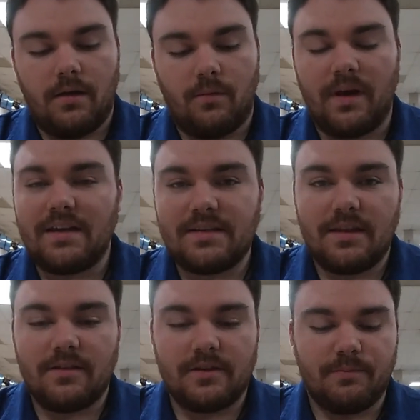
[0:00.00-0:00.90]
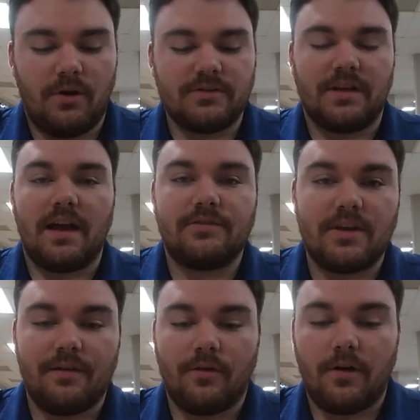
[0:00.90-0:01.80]
when I say that this ball is a
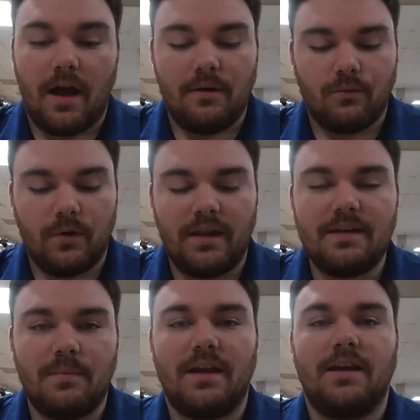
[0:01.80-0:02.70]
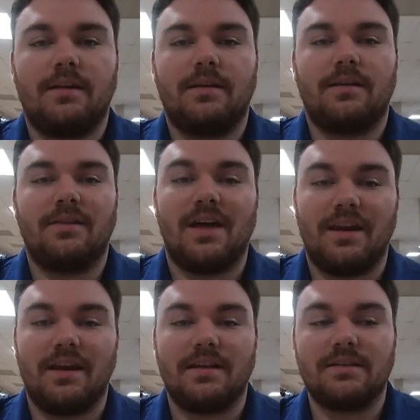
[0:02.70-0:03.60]
lifesaver, I really mean that
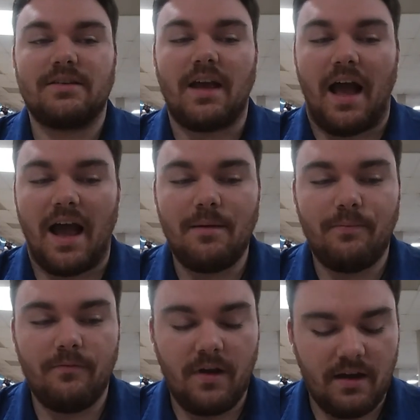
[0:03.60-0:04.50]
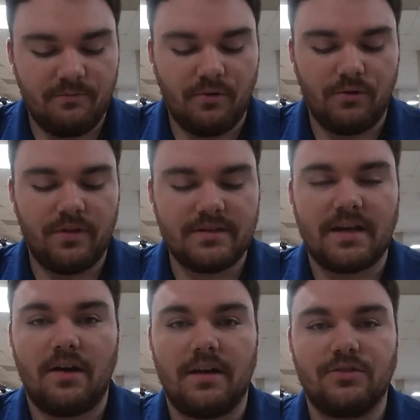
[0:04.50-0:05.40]
it is. I have pulled this
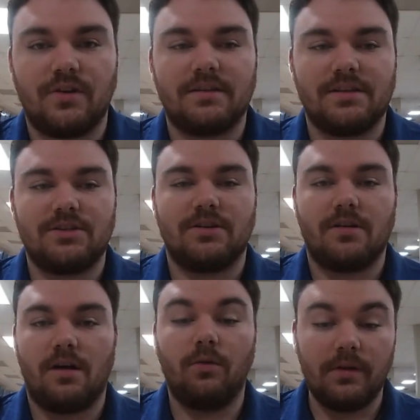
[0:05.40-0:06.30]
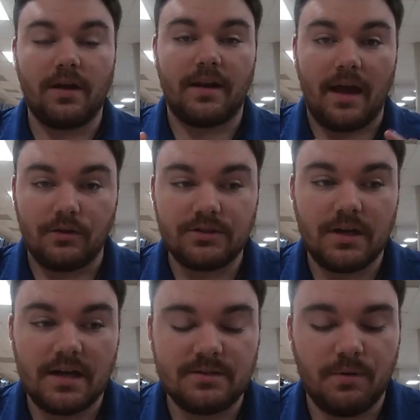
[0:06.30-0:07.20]
out in transition not only on house
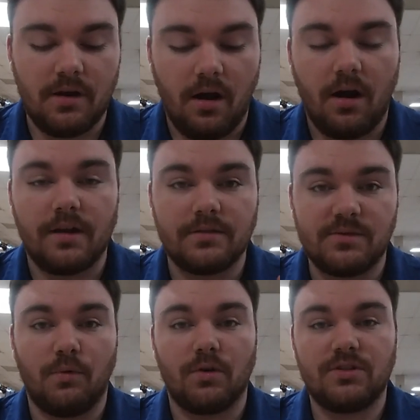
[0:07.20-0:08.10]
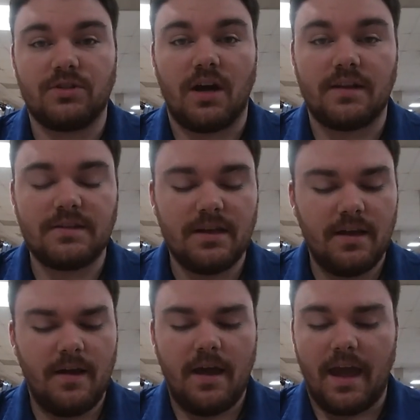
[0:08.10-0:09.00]
shots, but on sports shots.
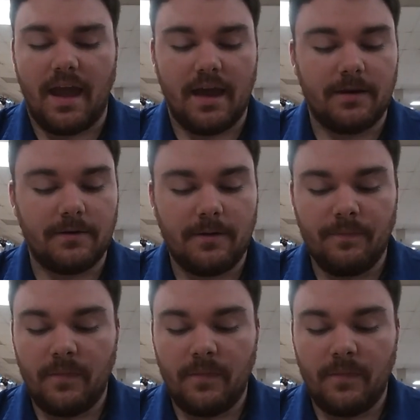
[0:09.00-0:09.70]
And